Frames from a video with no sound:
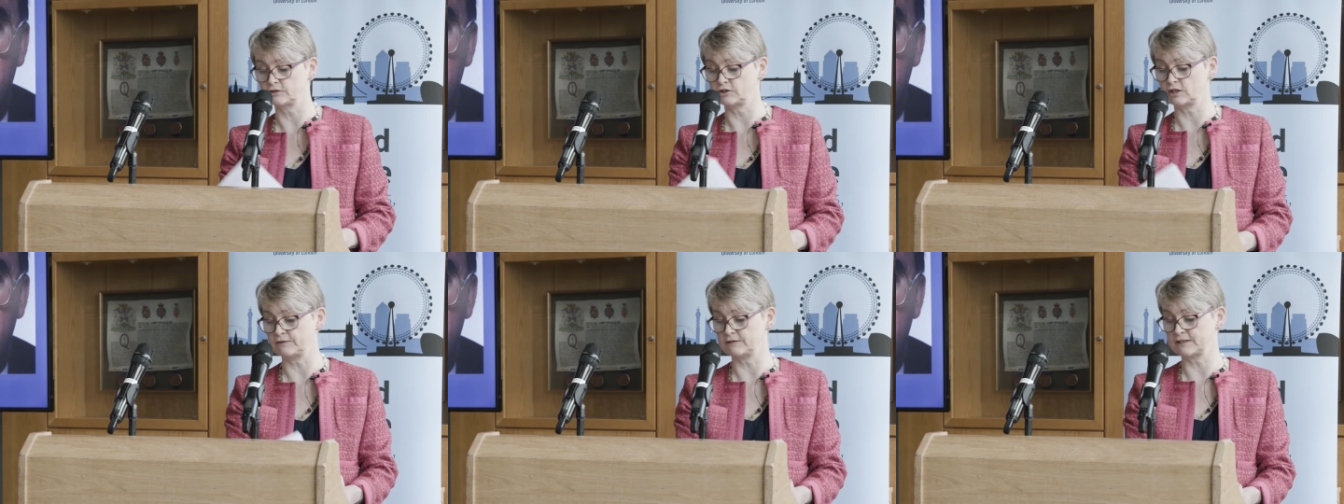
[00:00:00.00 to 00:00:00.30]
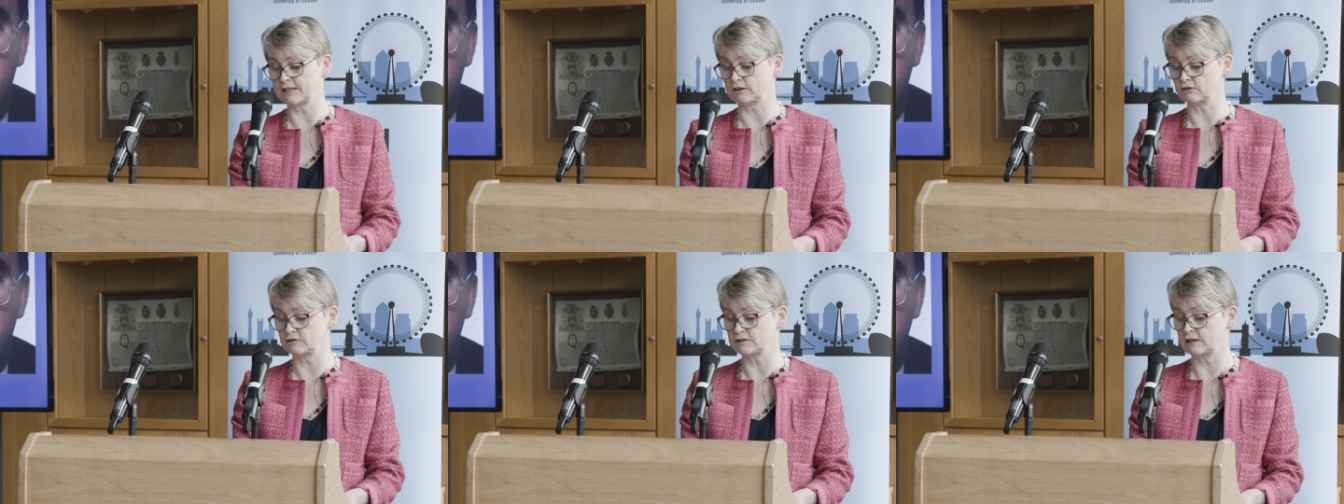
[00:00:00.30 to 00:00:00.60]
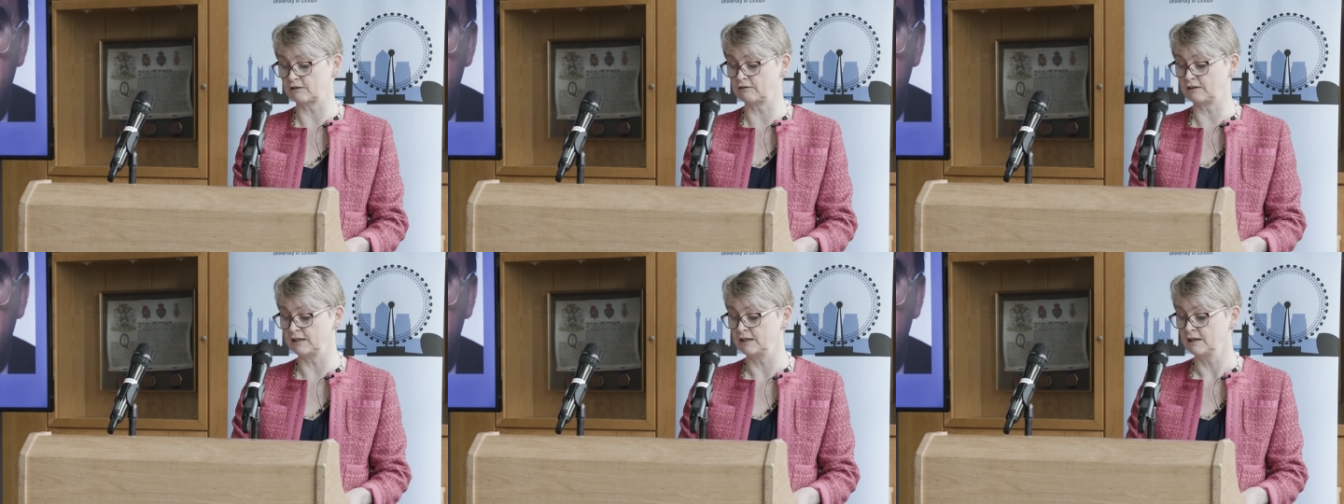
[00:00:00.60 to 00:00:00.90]
as Chief
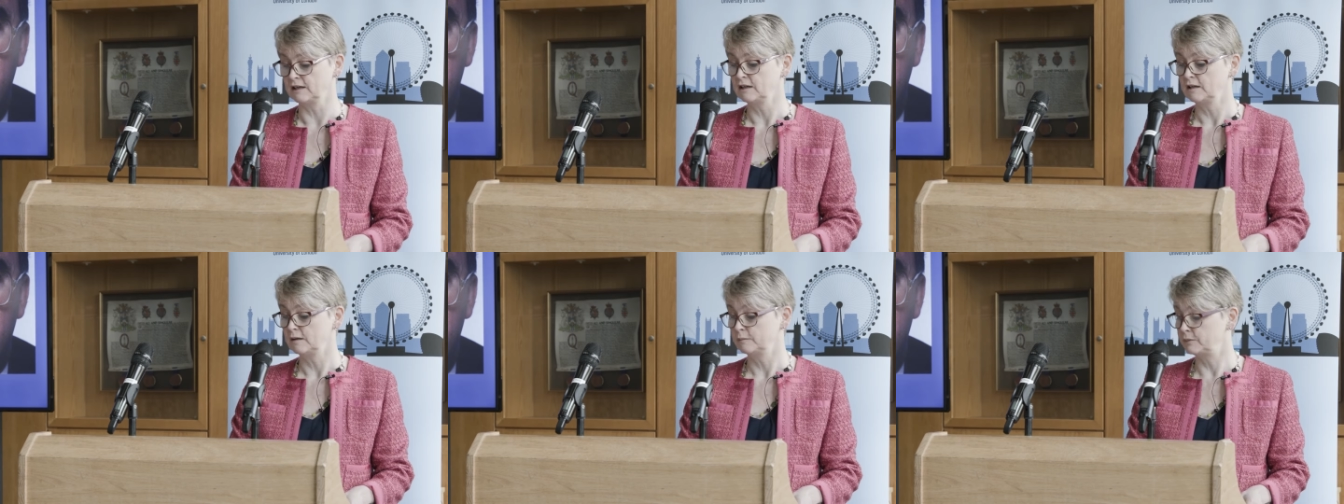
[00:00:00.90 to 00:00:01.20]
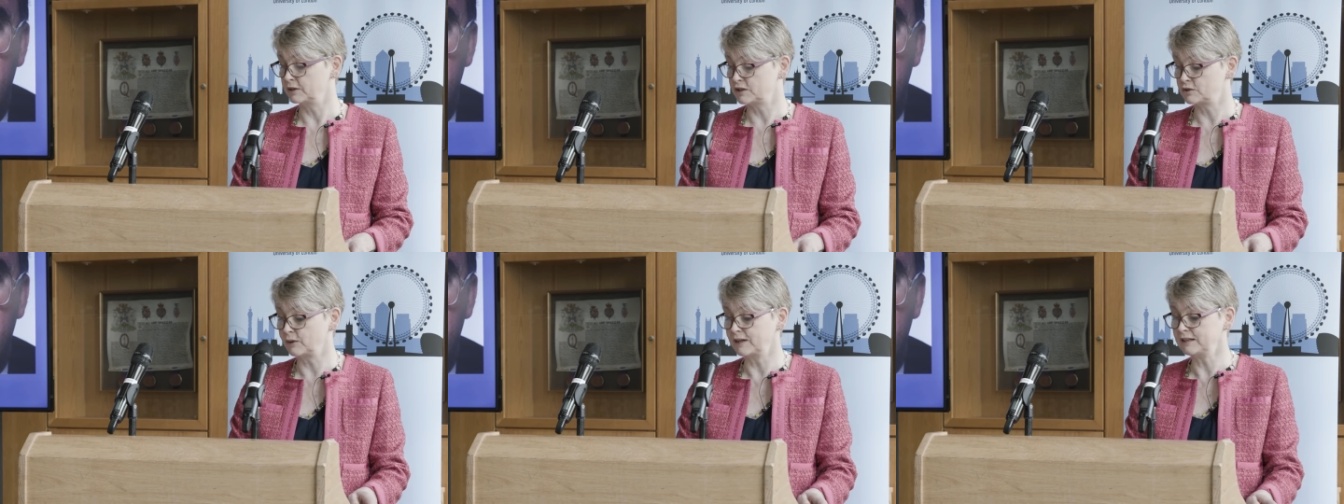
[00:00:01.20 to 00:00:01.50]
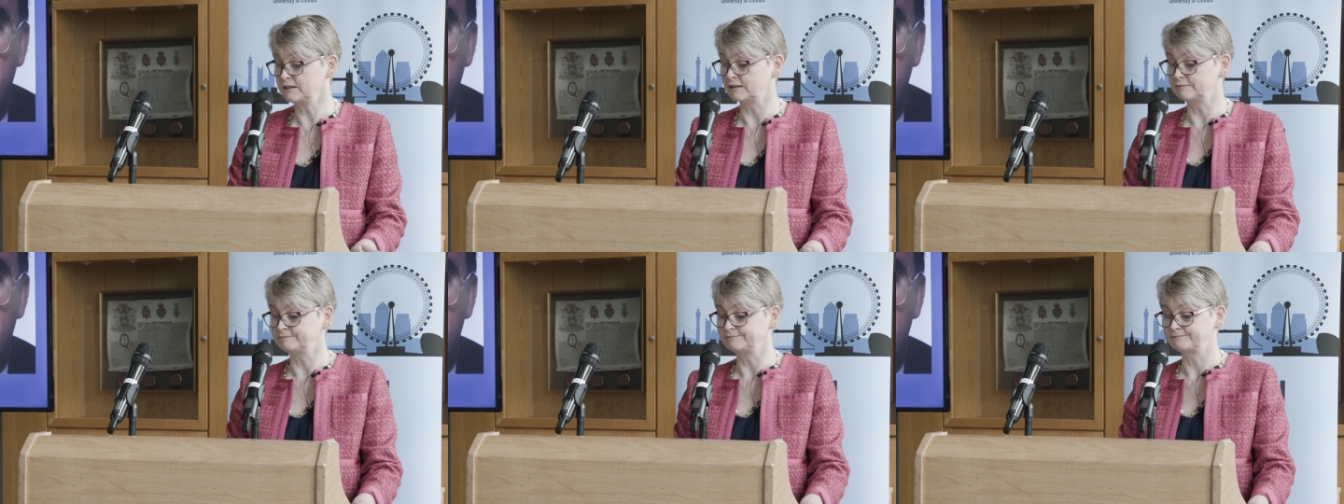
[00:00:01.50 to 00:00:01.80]
Secretary,
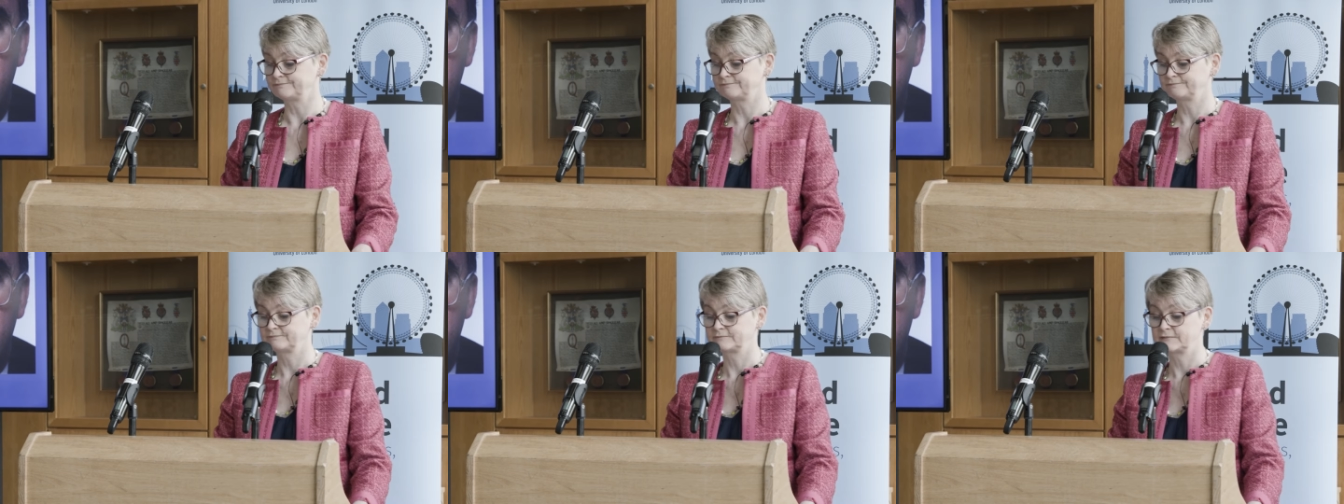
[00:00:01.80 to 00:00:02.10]
between them,